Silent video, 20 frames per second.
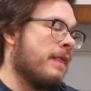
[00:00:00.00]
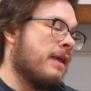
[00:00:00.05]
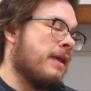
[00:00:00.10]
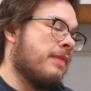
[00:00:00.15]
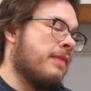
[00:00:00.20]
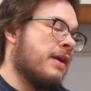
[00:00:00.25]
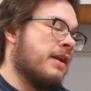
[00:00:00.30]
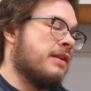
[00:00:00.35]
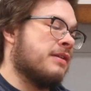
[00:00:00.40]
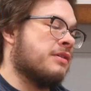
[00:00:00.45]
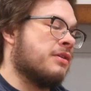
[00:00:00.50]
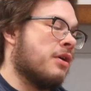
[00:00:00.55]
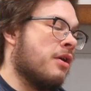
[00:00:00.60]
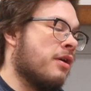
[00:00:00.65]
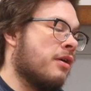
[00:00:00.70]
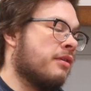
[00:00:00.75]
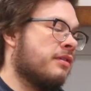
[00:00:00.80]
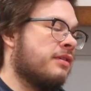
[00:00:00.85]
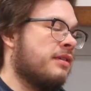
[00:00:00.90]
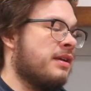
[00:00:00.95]
And that is
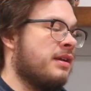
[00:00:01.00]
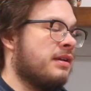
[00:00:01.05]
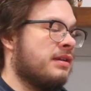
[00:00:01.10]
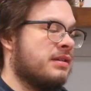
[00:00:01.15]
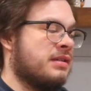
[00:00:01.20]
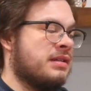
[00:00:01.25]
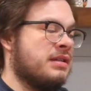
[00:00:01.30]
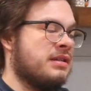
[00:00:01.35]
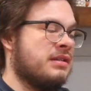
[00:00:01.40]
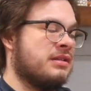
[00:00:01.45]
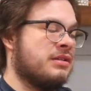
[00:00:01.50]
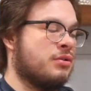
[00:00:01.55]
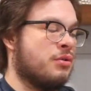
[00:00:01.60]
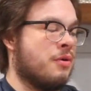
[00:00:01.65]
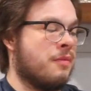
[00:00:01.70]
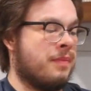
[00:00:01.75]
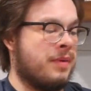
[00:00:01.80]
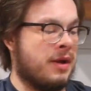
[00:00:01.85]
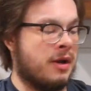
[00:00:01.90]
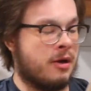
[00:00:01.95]
All Things Cease
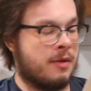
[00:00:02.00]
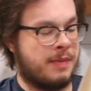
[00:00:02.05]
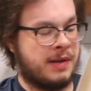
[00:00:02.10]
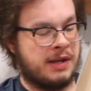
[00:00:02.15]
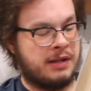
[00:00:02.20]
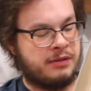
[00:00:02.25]
to Appear by